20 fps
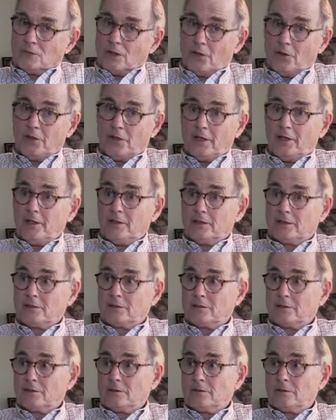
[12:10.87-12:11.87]
Oh
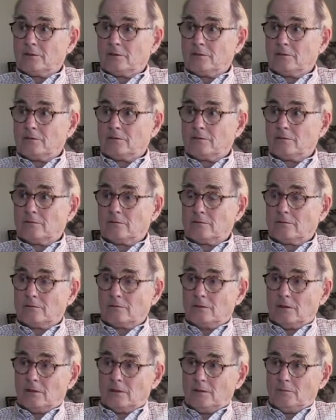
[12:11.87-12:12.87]
yes.
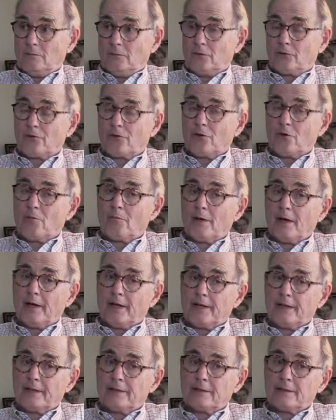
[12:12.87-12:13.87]
The
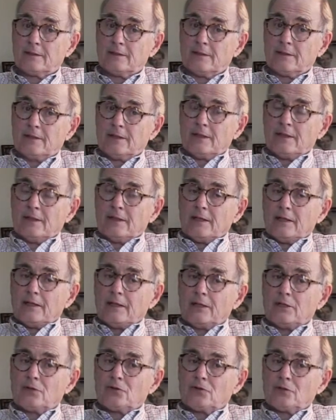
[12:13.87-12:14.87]
traumatic
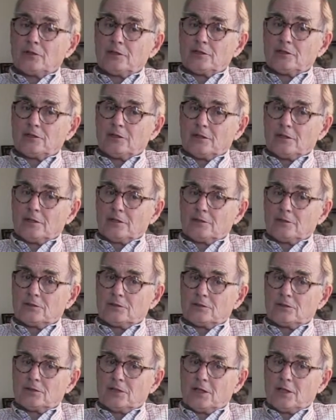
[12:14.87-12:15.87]
injuries that are
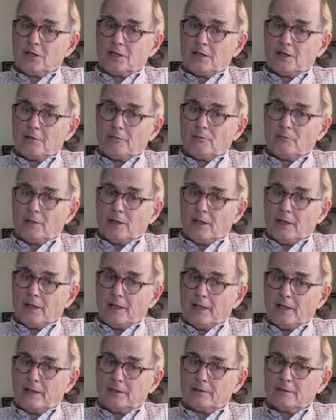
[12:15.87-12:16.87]
sustained
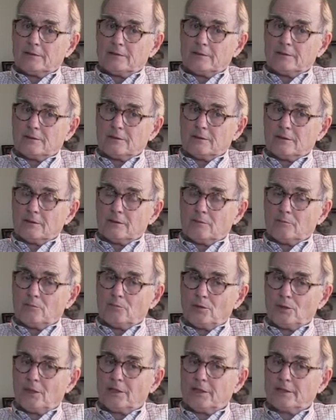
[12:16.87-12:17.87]
by
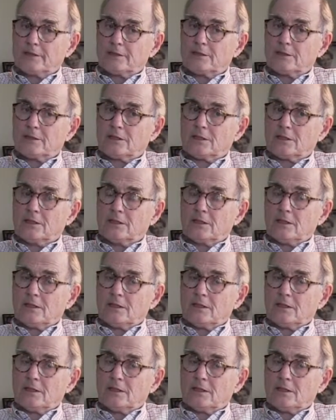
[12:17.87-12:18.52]
bullets